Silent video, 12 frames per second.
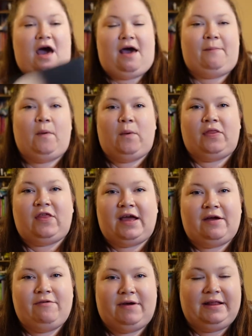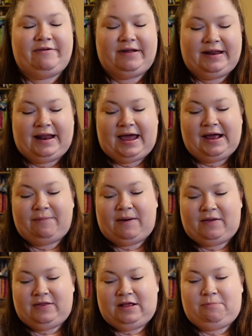One thing I really like
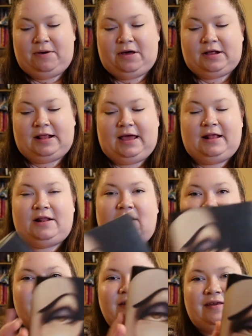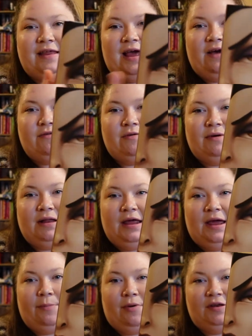about these books is not only do they have a
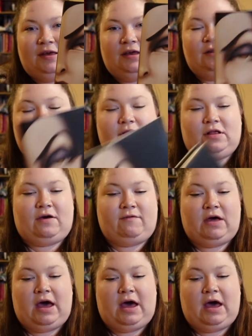really pretty dust cover.